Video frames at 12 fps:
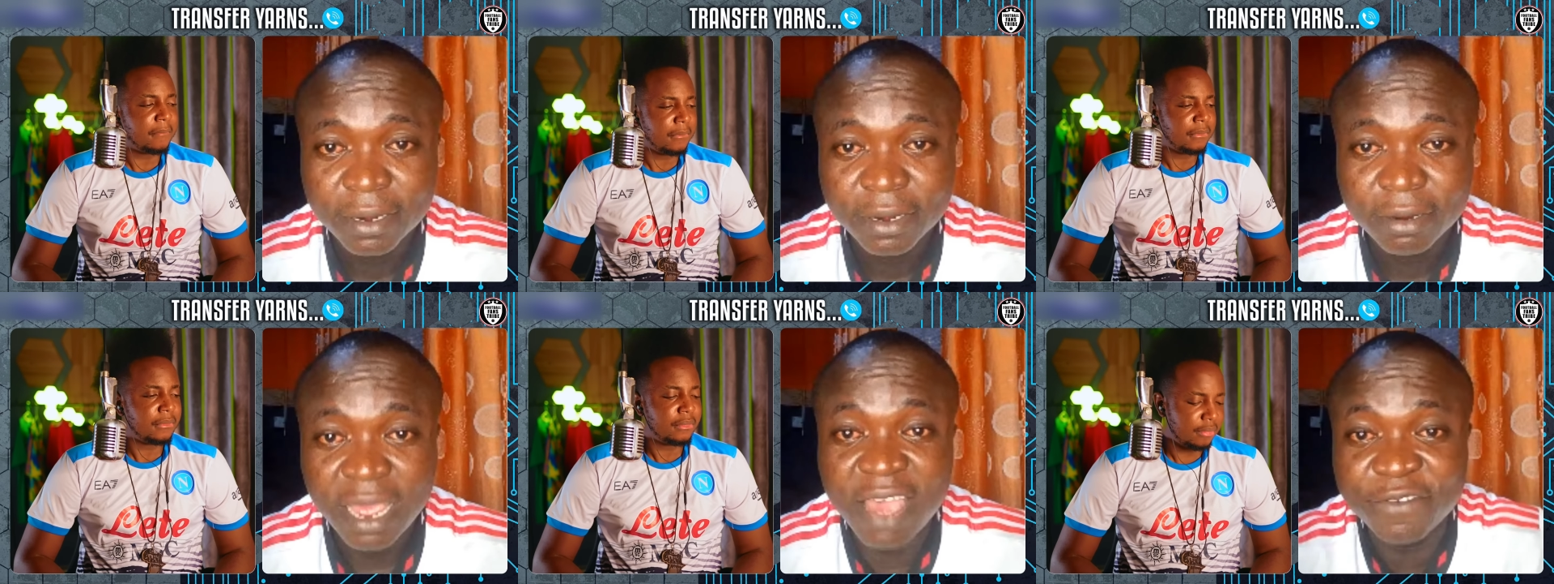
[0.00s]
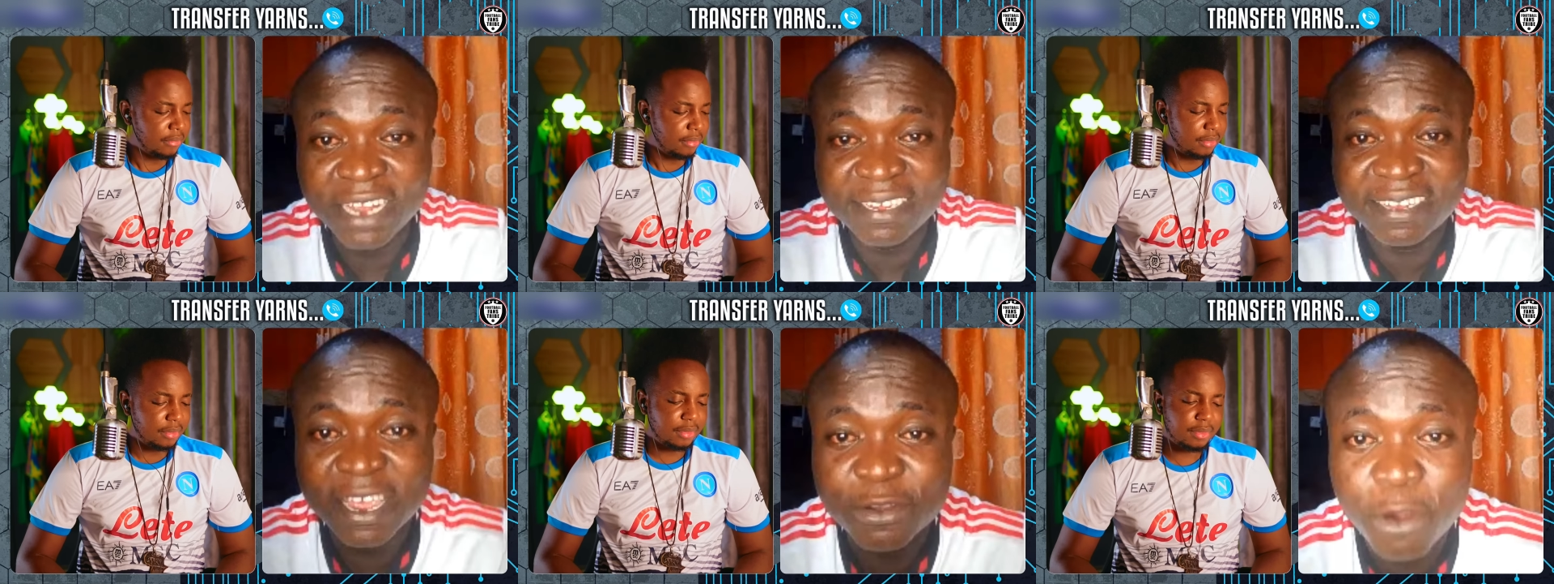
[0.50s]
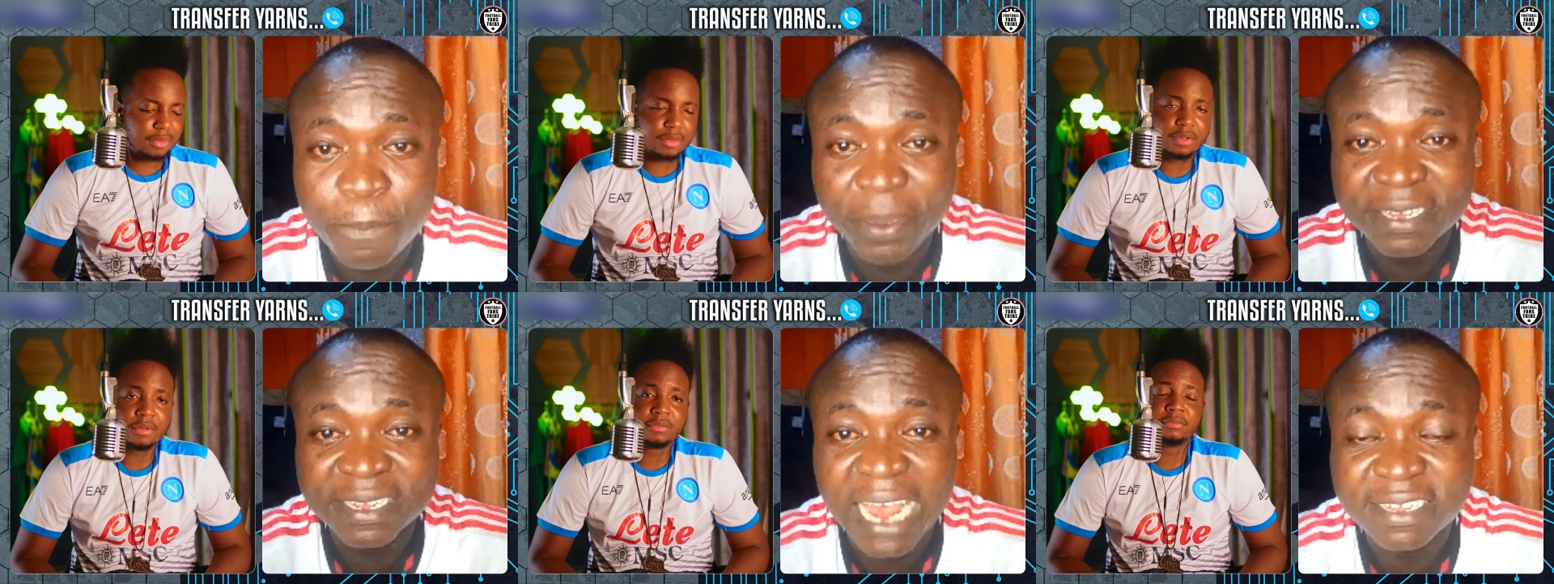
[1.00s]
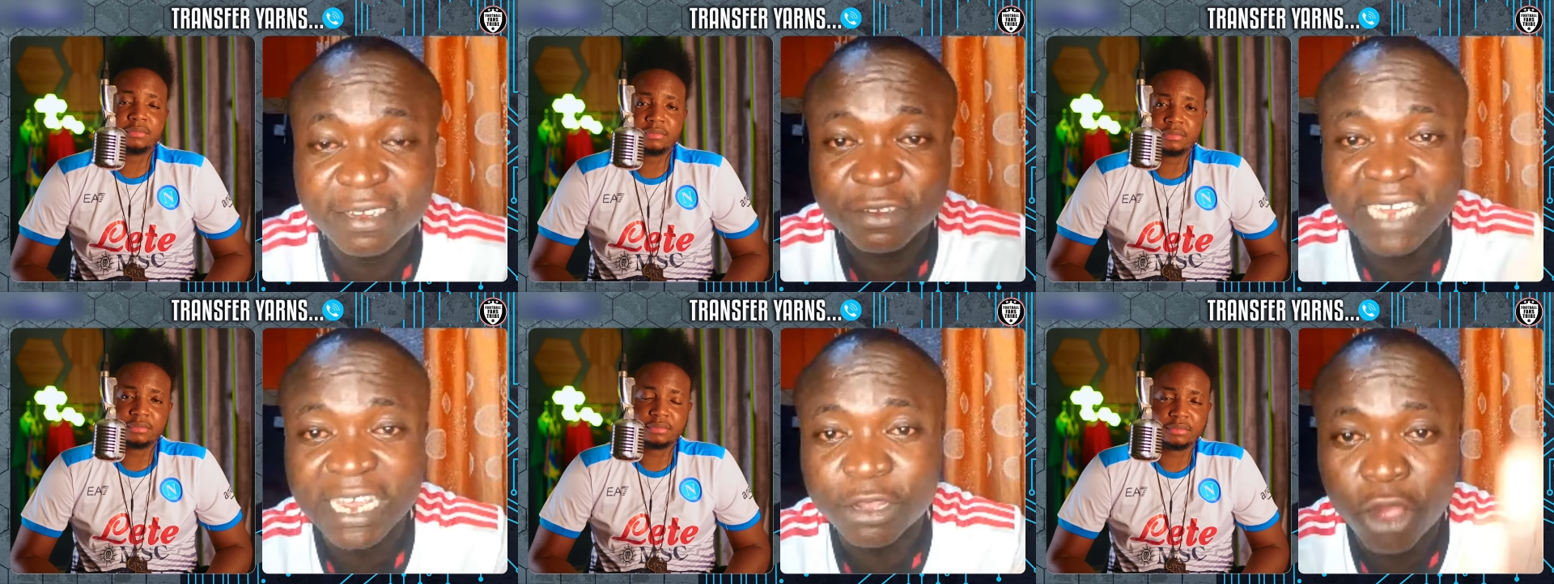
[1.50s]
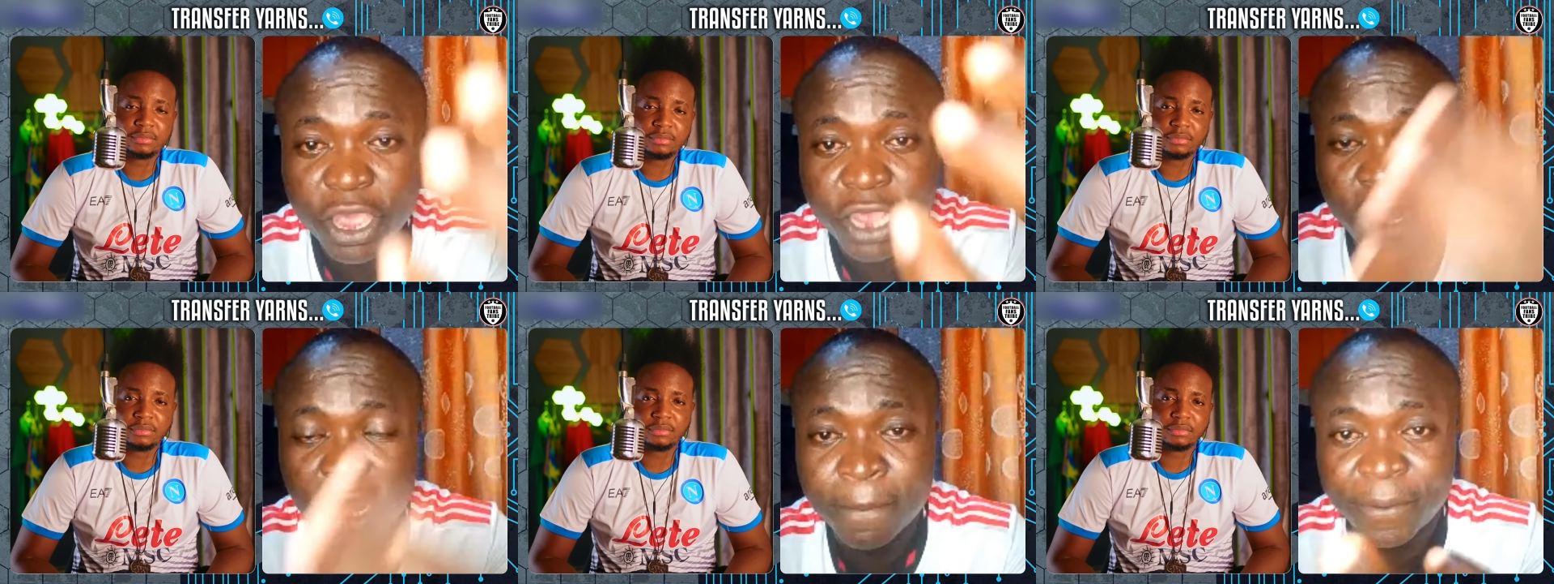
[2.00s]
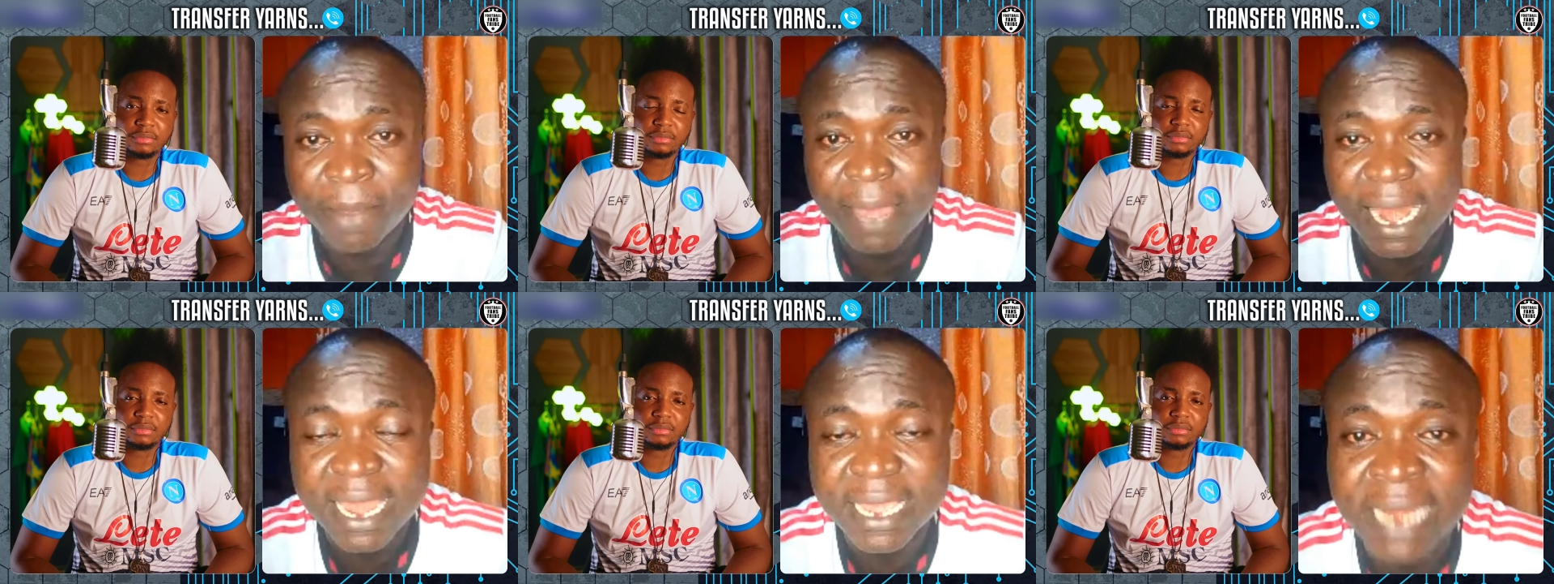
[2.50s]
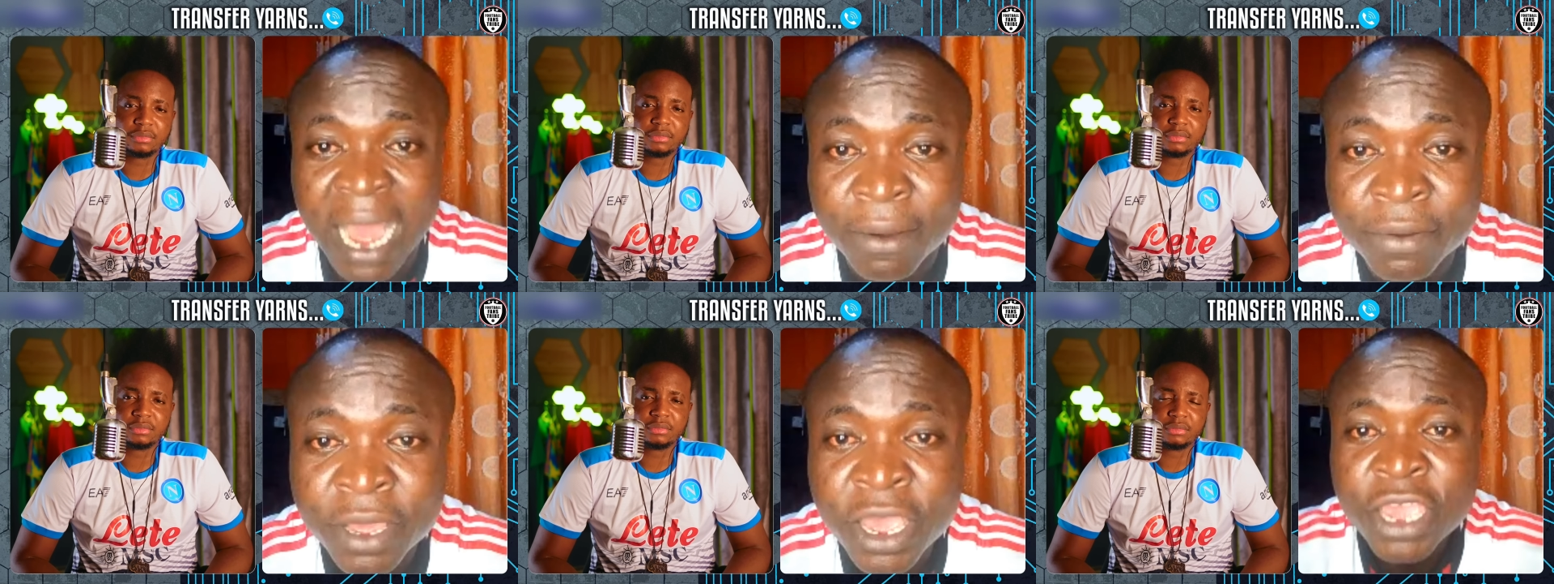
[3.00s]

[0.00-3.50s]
Speaker 1: Every single business you see going on in Premier League now